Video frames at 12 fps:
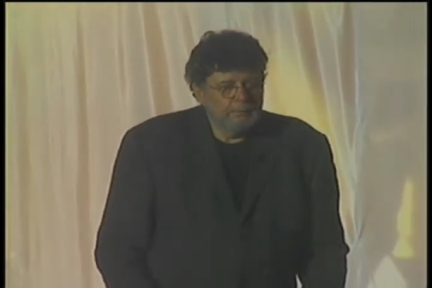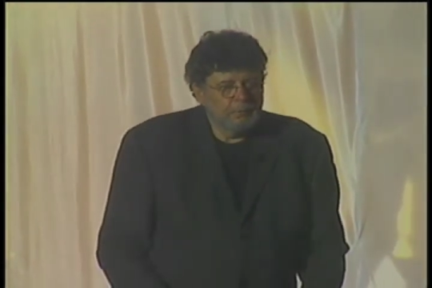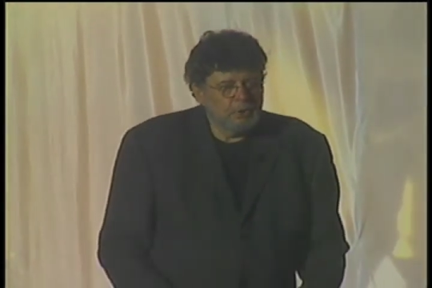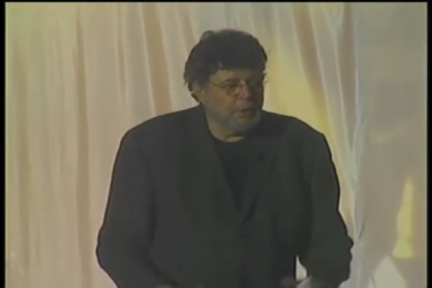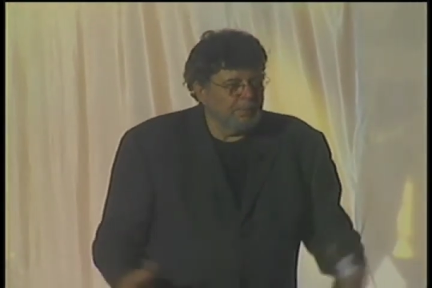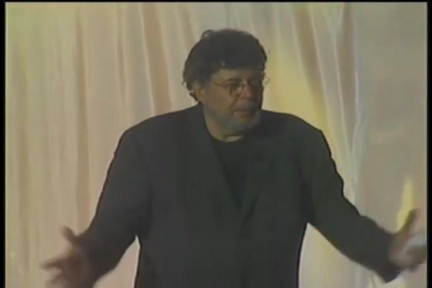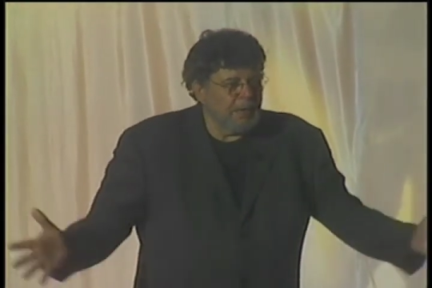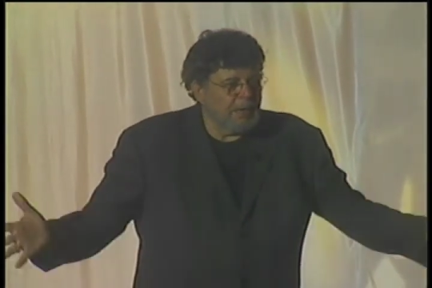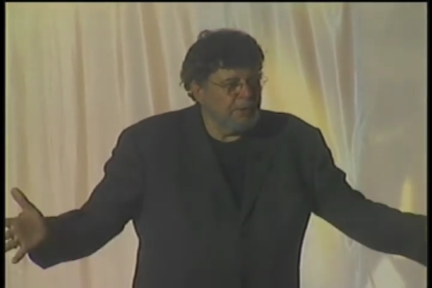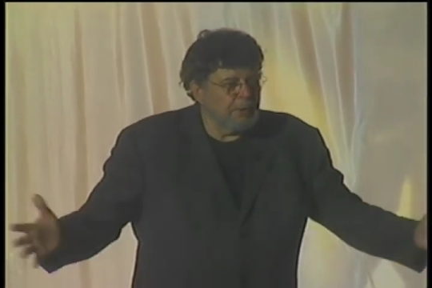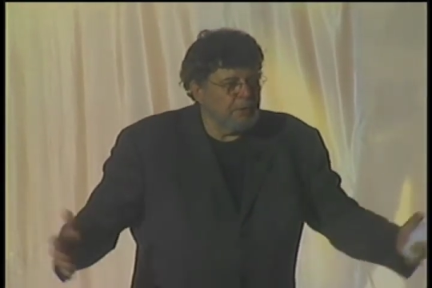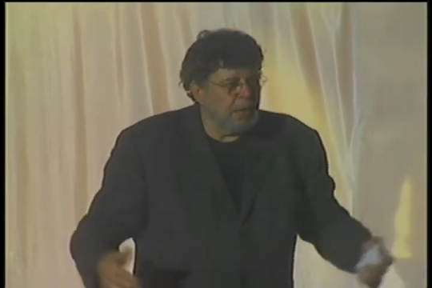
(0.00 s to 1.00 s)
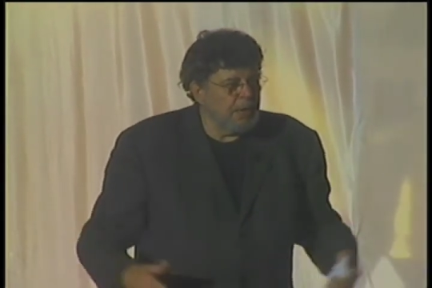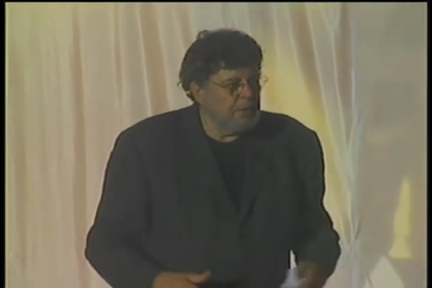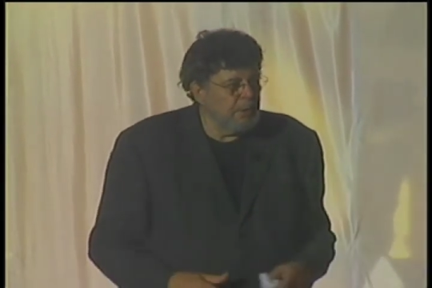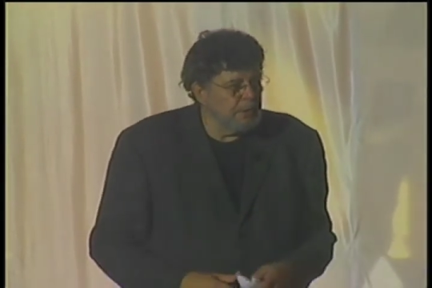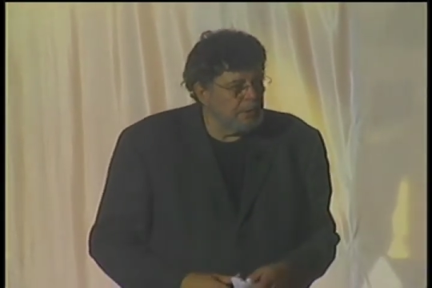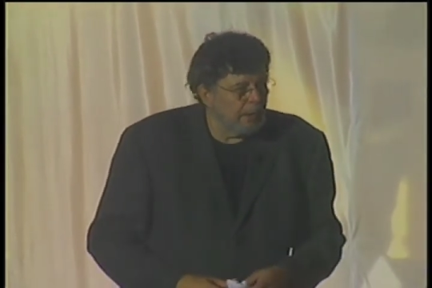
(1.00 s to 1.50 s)
Something has to change
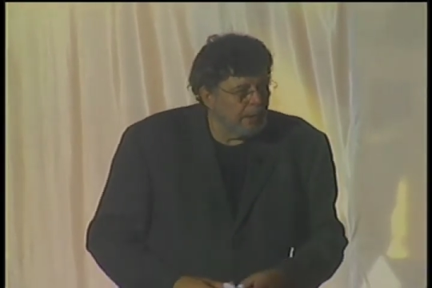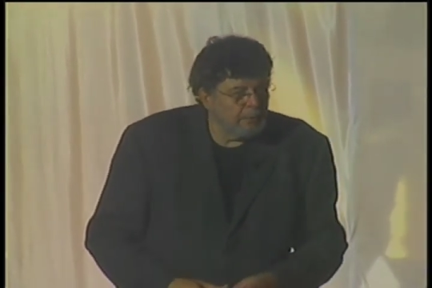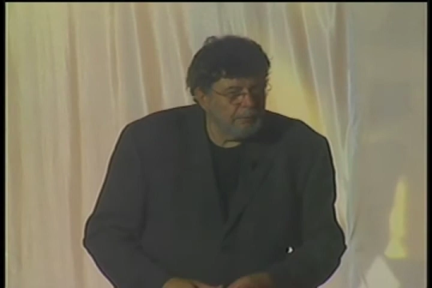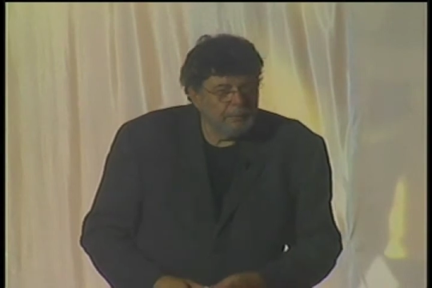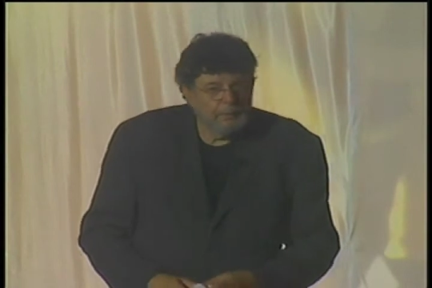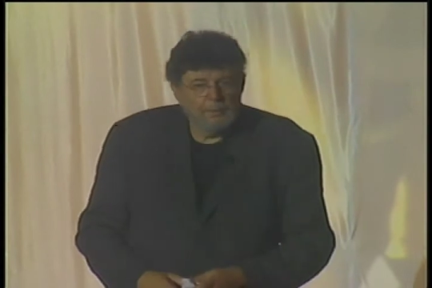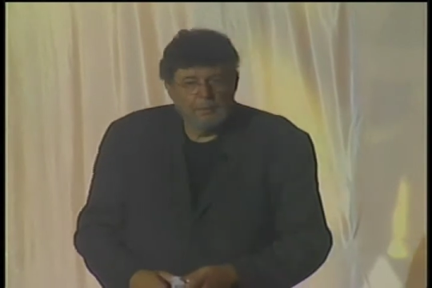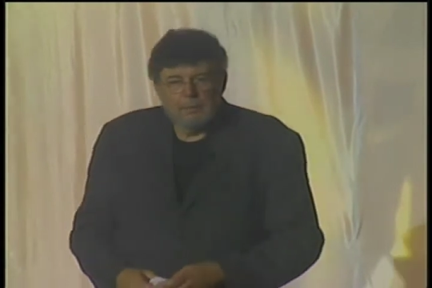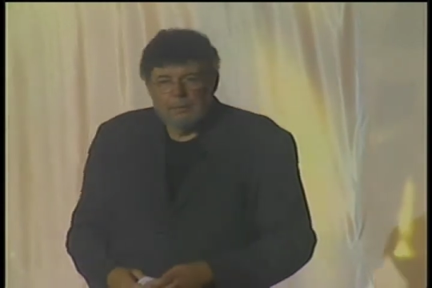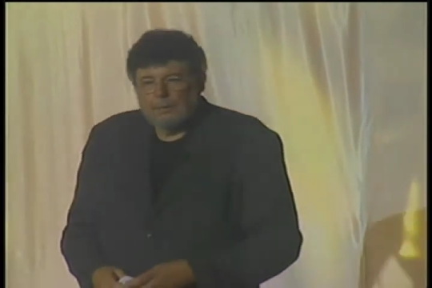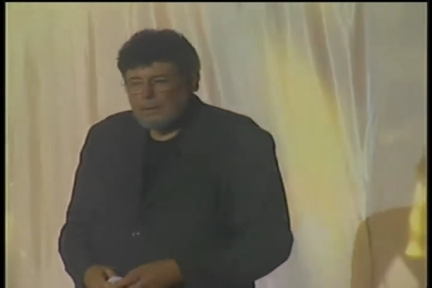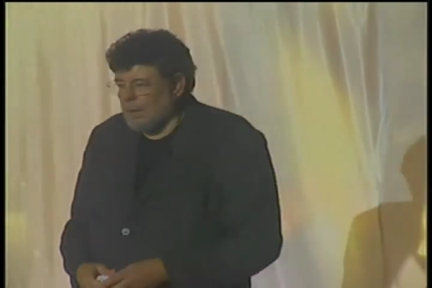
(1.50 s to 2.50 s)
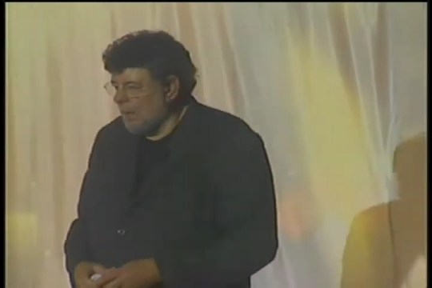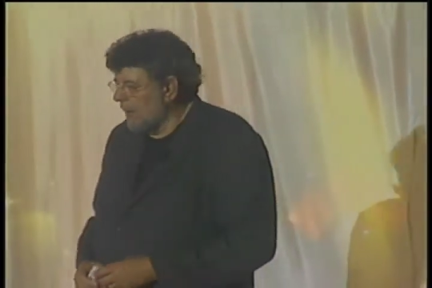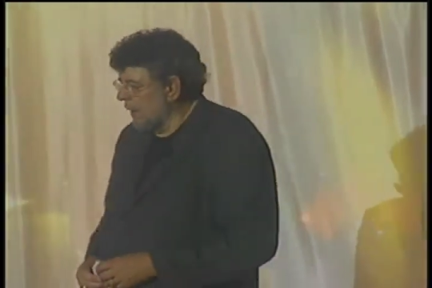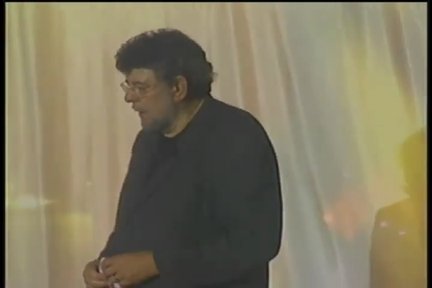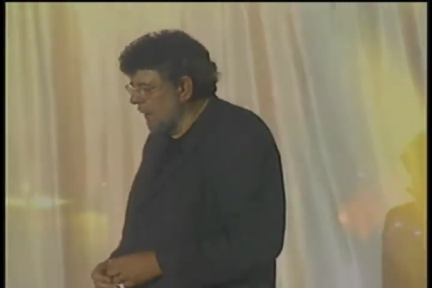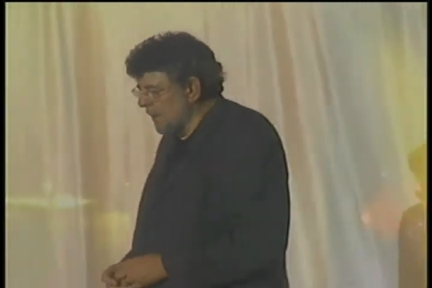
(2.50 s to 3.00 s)
in his life. And I
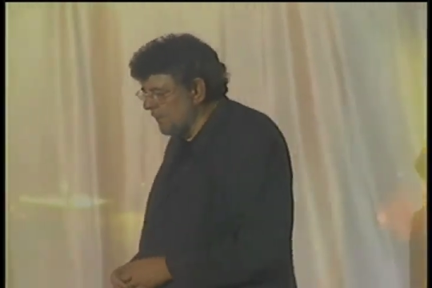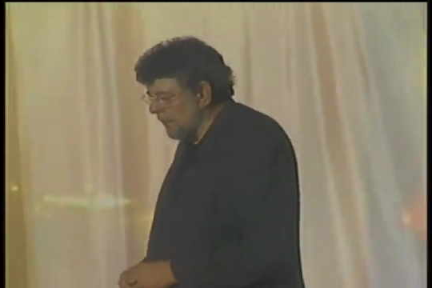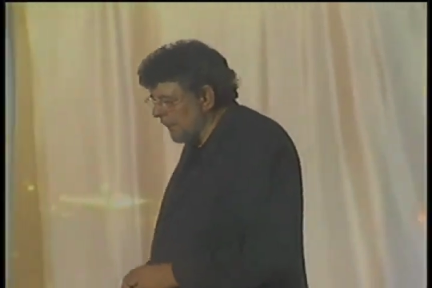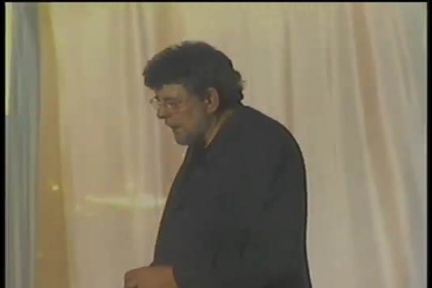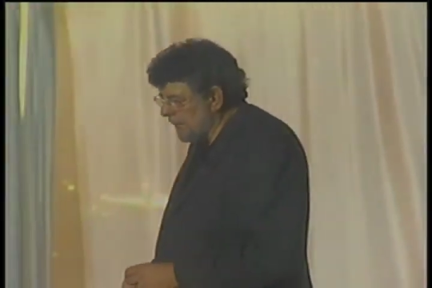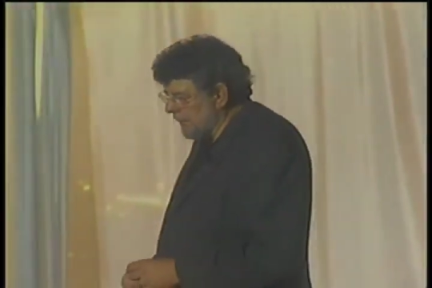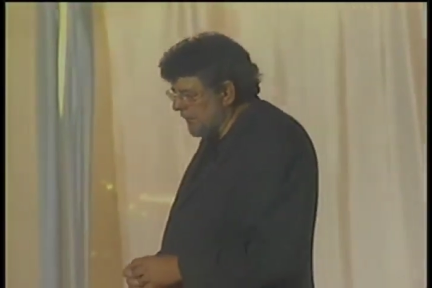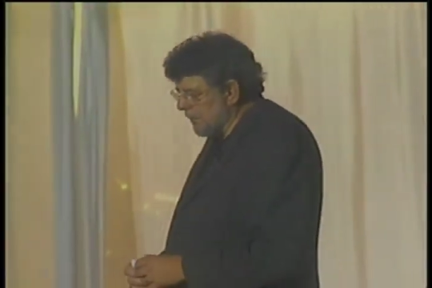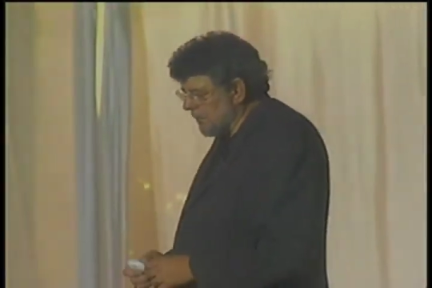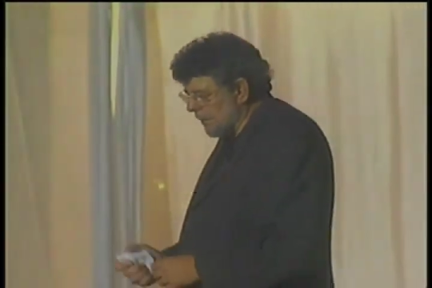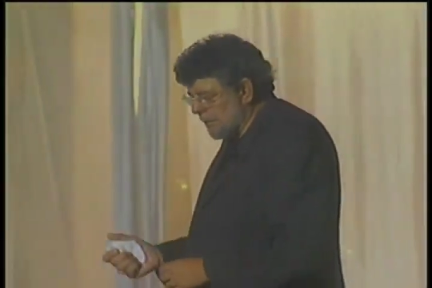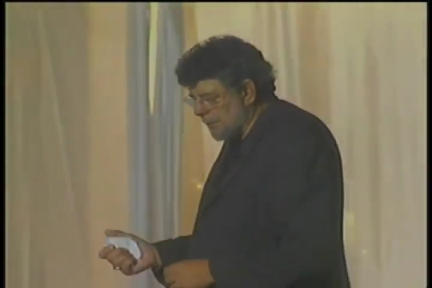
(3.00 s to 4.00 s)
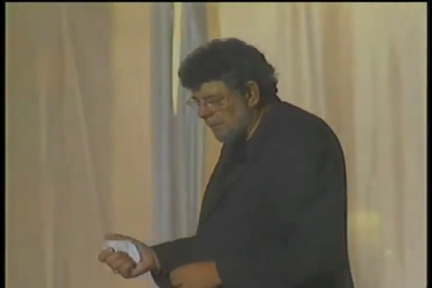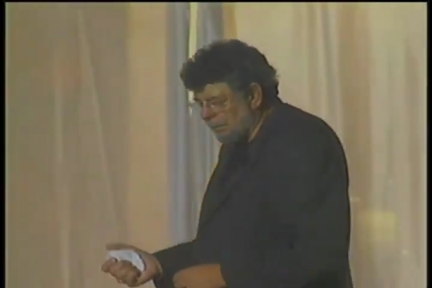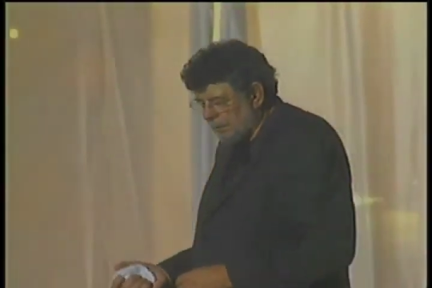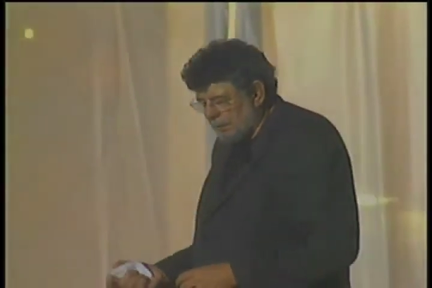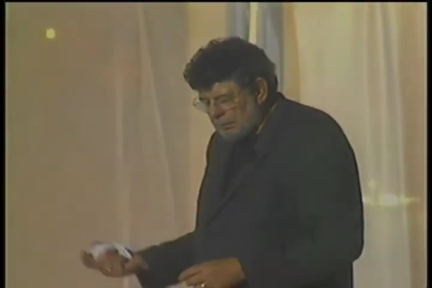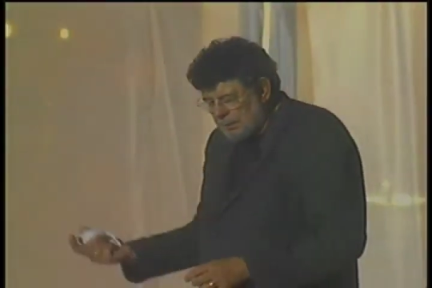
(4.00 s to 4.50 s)
can't believe that the church has
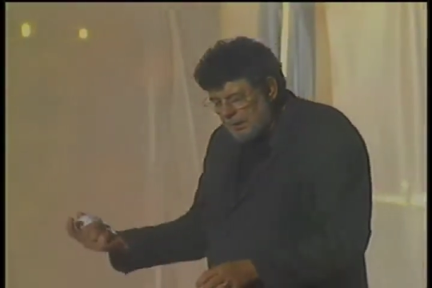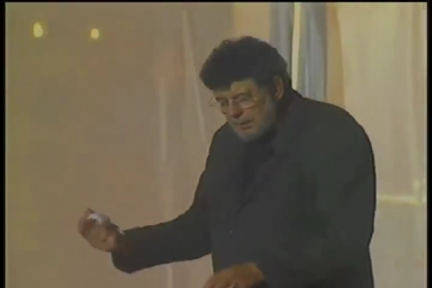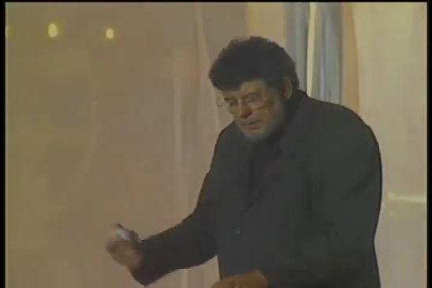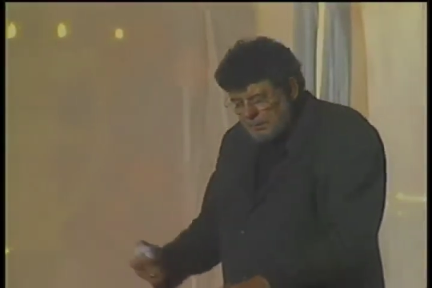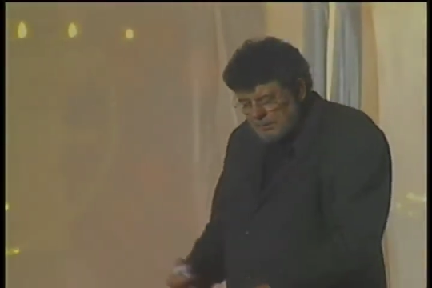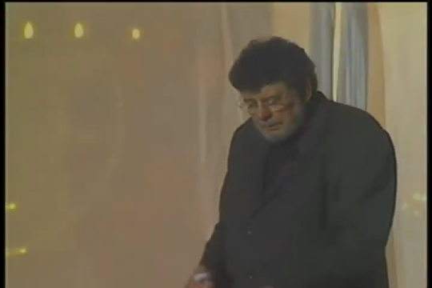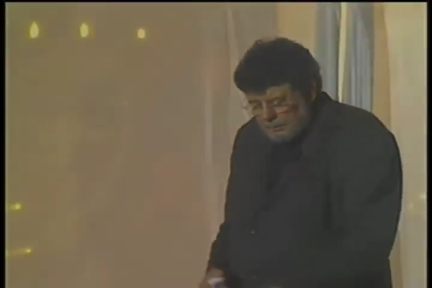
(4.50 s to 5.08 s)
overlooked this.